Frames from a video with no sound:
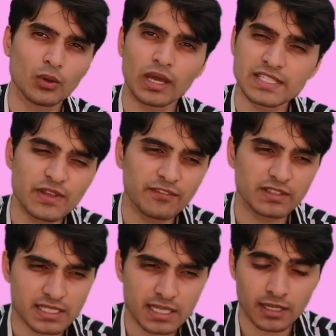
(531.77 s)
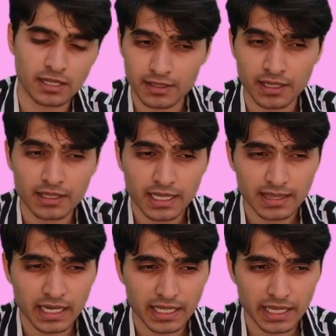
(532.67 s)
Now as we have discussed earlier,
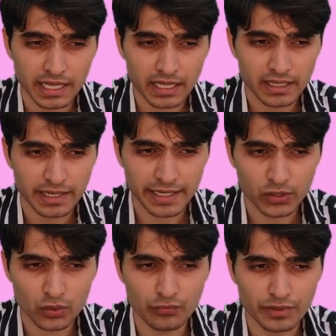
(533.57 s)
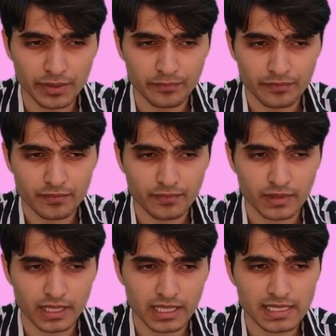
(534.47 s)
that A into V,
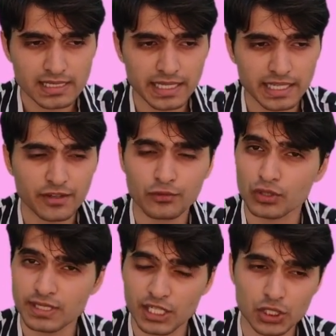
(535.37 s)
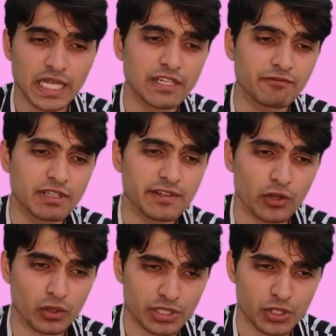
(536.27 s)
A is area of cross section and V is the
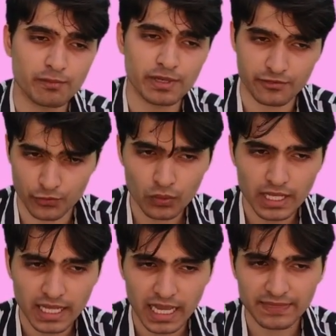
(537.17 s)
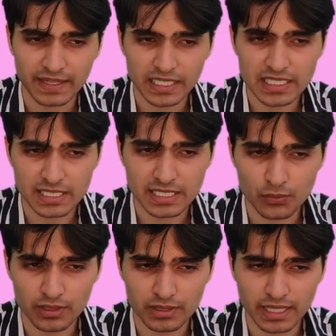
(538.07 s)
velocity of blood flow, and that
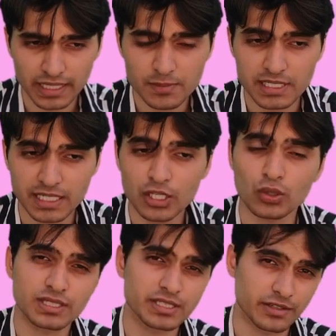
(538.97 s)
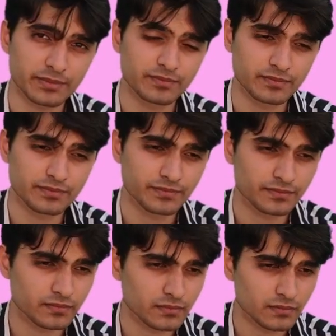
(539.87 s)
is basically constant.
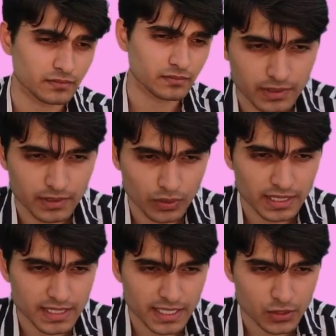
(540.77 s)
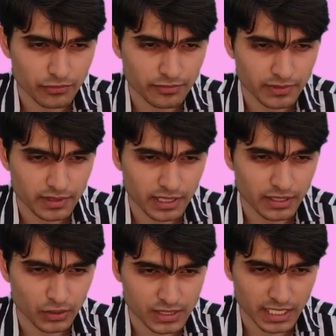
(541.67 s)
So in this case of
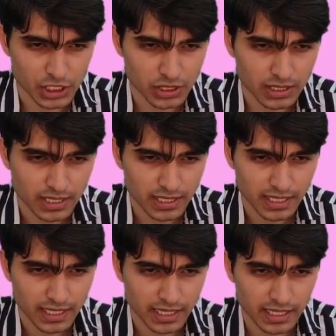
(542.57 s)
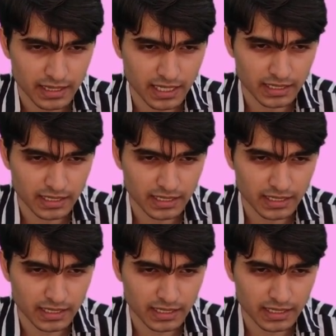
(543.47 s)
the cross section, and